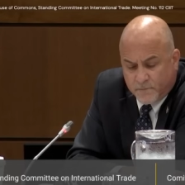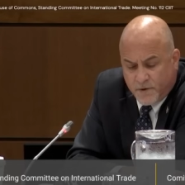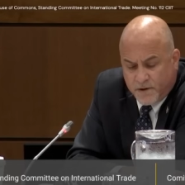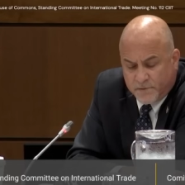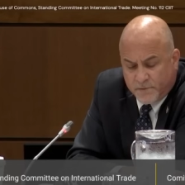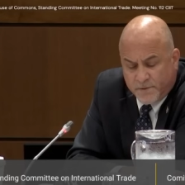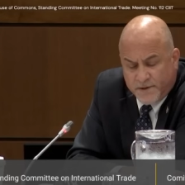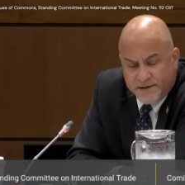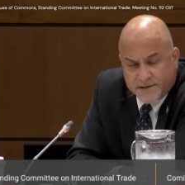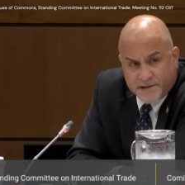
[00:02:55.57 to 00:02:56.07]

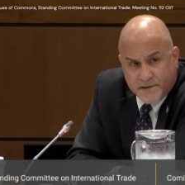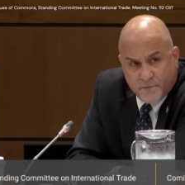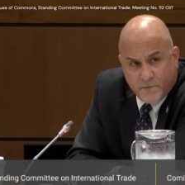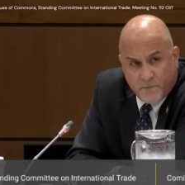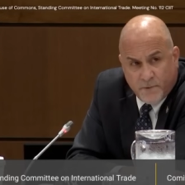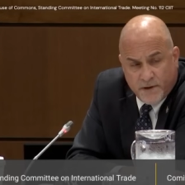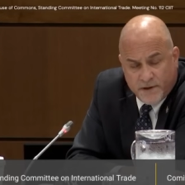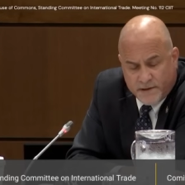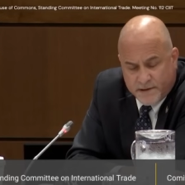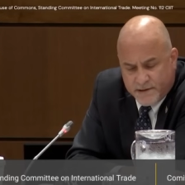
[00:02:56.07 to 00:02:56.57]
One
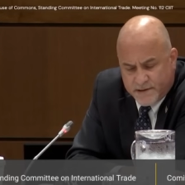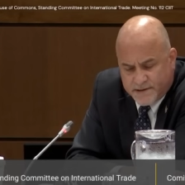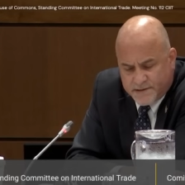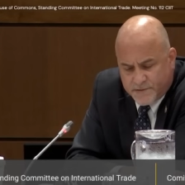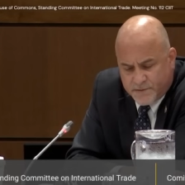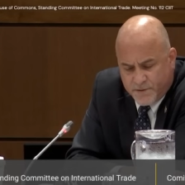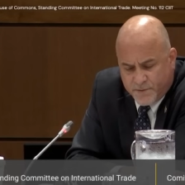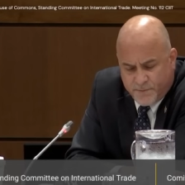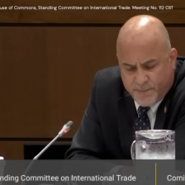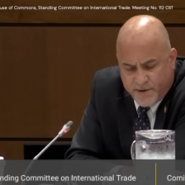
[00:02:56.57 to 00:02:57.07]
recent
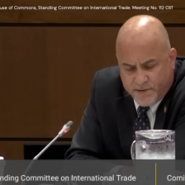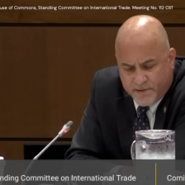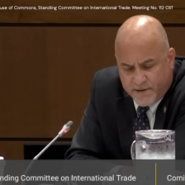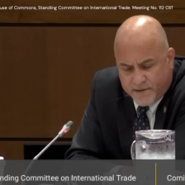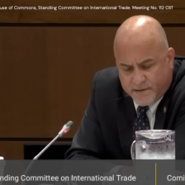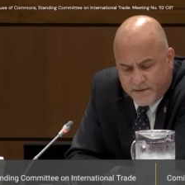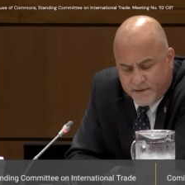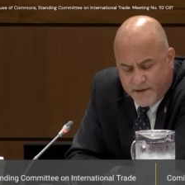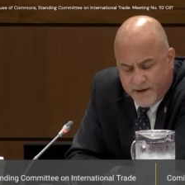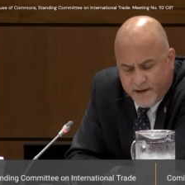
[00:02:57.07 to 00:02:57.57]
witness who appeared
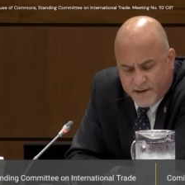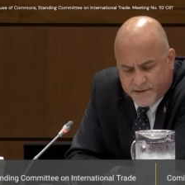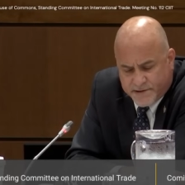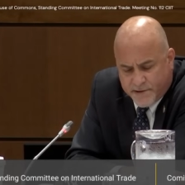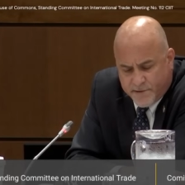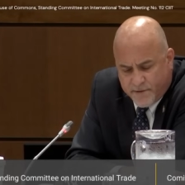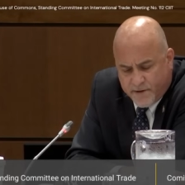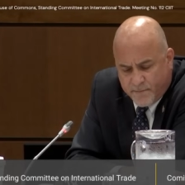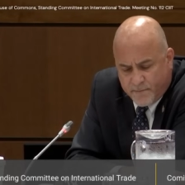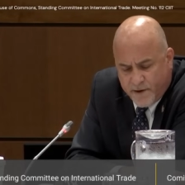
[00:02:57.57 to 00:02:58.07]
at the
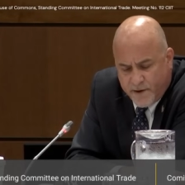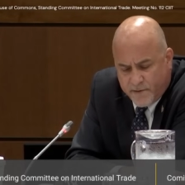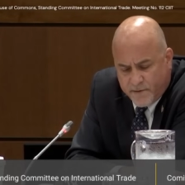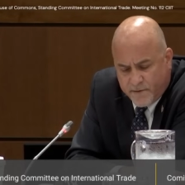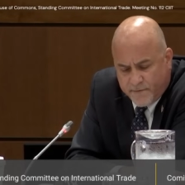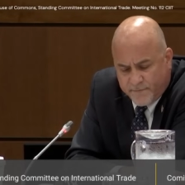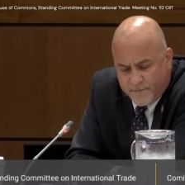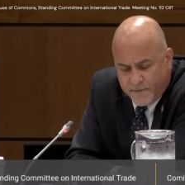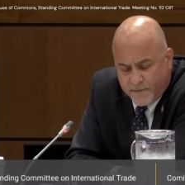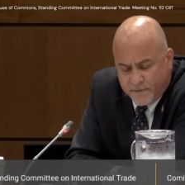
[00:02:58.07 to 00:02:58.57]
last hearing,
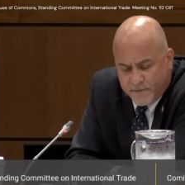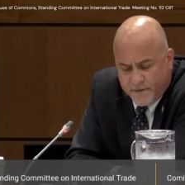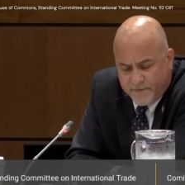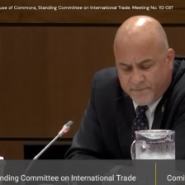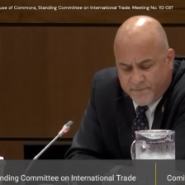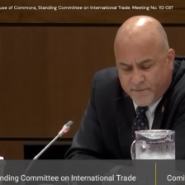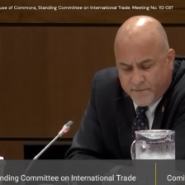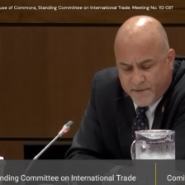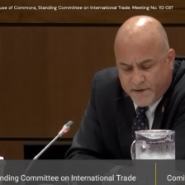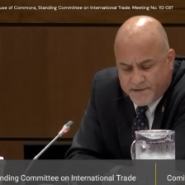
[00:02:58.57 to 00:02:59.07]
Meredith Lilly
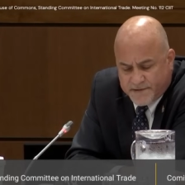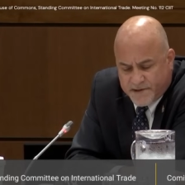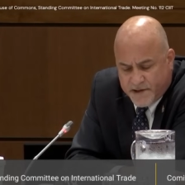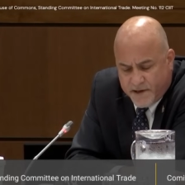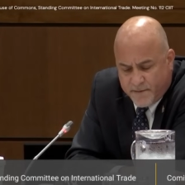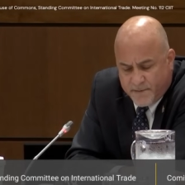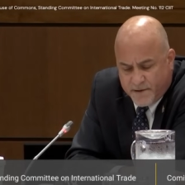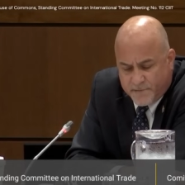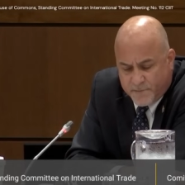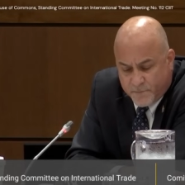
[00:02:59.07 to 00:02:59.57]
from the
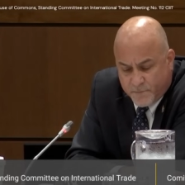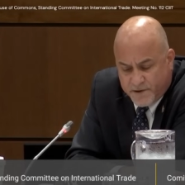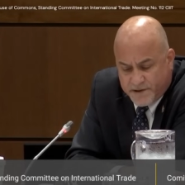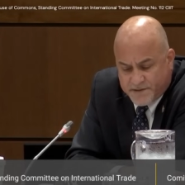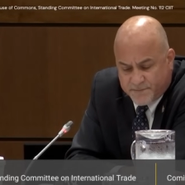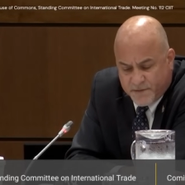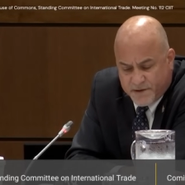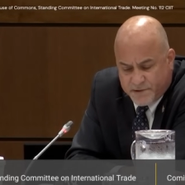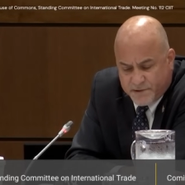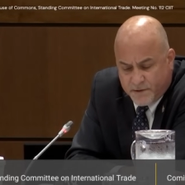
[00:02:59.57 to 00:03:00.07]
Simon
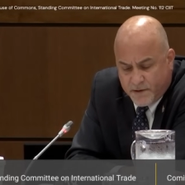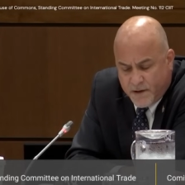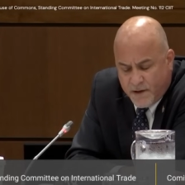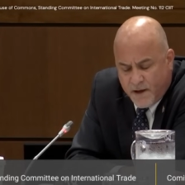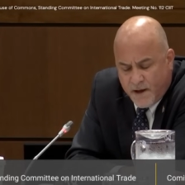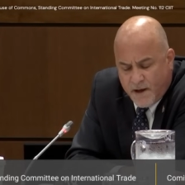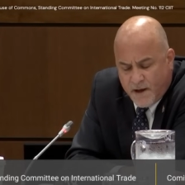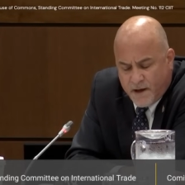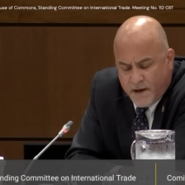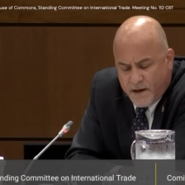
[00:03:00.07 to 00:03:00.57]
Reisman,
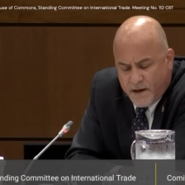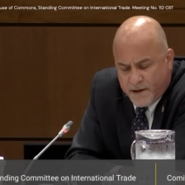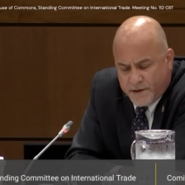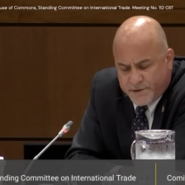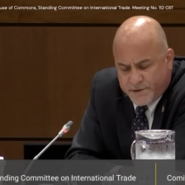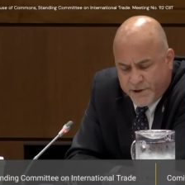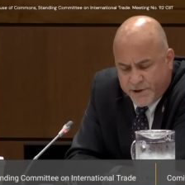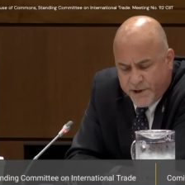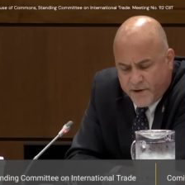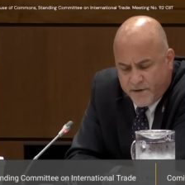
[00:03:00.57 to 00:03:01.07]

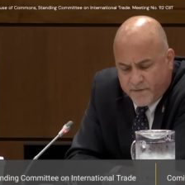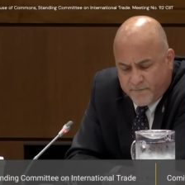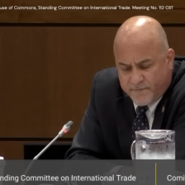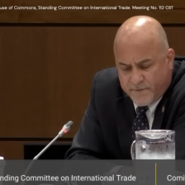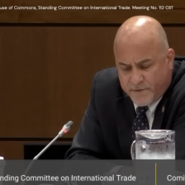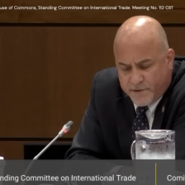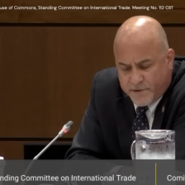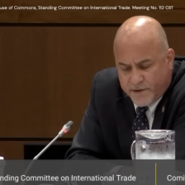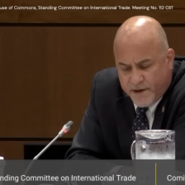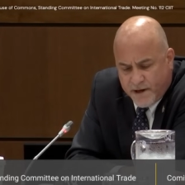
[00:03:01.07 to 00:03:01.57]
uh, Chair of
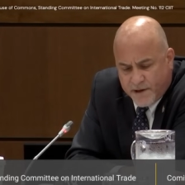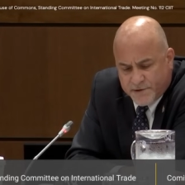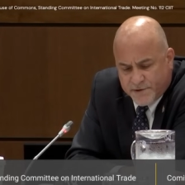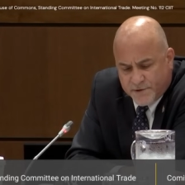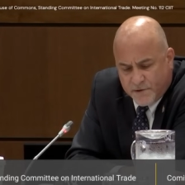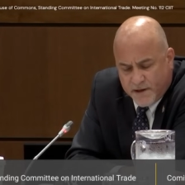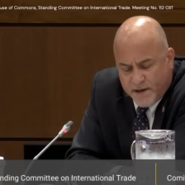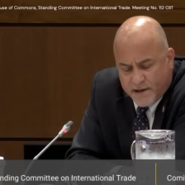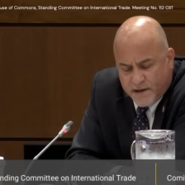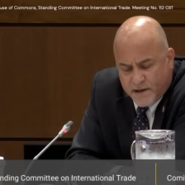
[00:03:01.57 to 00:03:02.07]
International